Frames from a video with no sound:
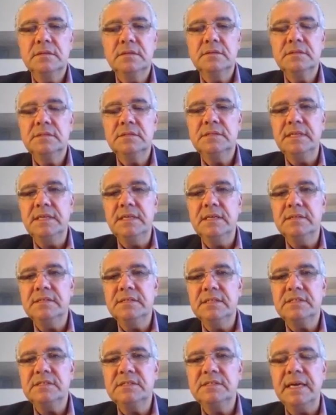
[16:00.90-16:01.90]

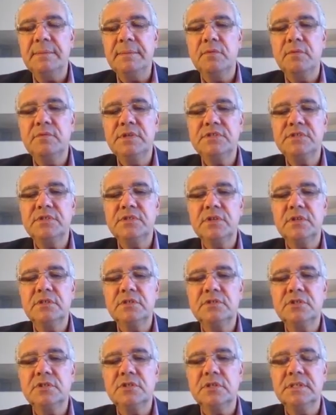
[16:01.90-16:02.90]
This type of
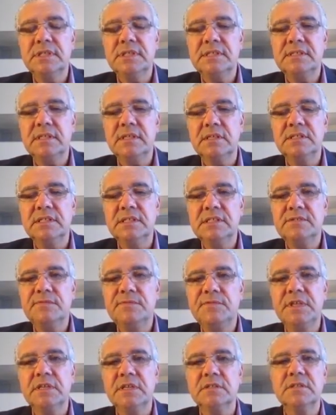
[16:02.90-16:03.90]
research, this
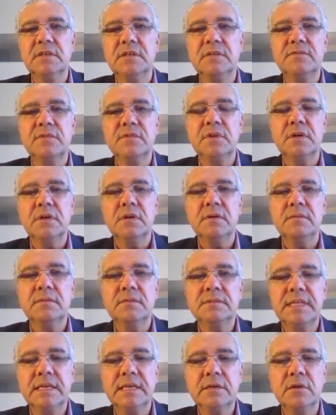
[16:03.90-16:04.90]
field of
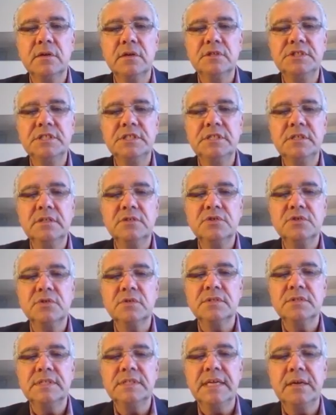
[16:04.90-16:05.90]
psychology
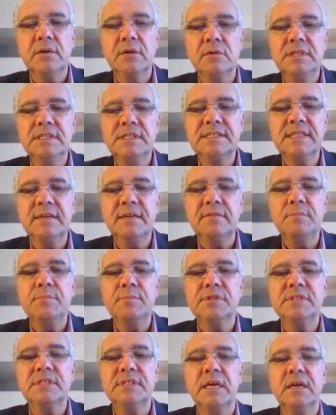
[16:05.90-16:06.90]
shows that only
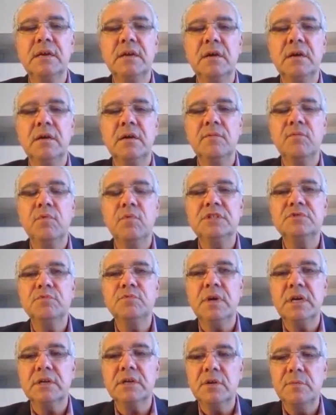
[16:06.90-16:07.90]
7% of what
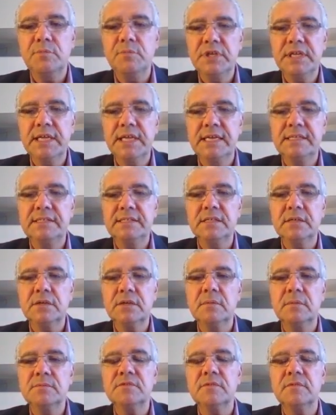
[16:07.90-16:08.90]
we are communicating
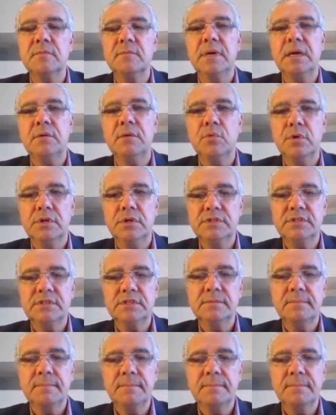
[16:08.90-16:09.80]
comes from our words.